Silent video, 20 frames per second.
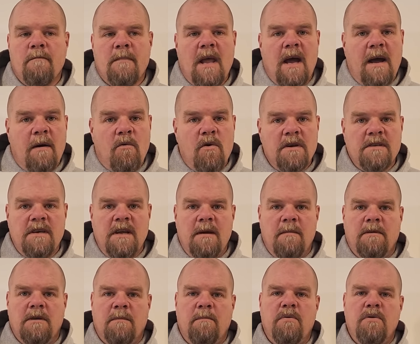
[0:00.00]
I wasn't
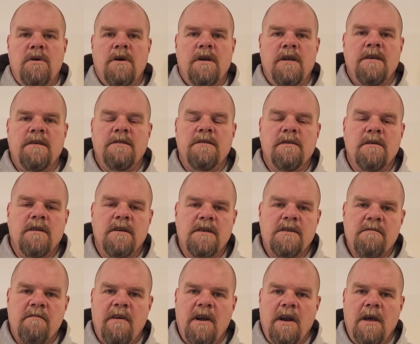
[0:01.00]
able to put into
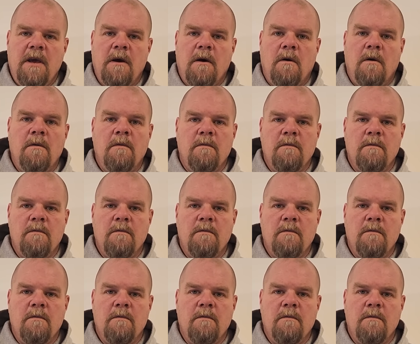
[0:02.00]
this video.